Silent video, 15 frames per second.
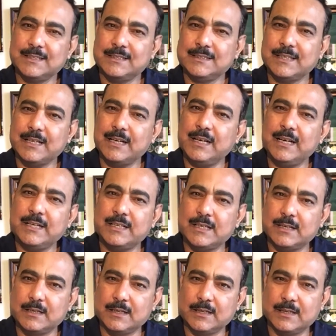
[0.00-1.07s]
the
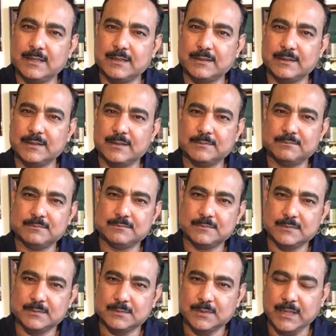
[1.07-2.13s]
related
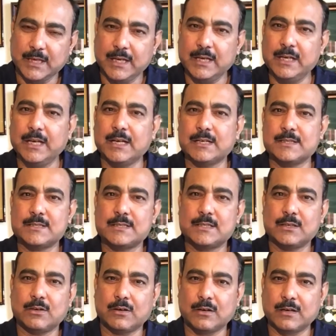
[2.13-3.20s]
areas
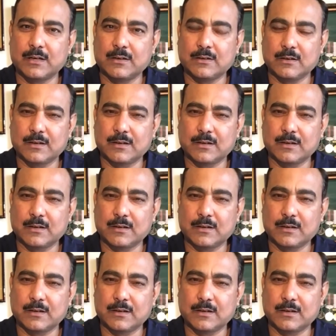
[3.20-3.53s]
or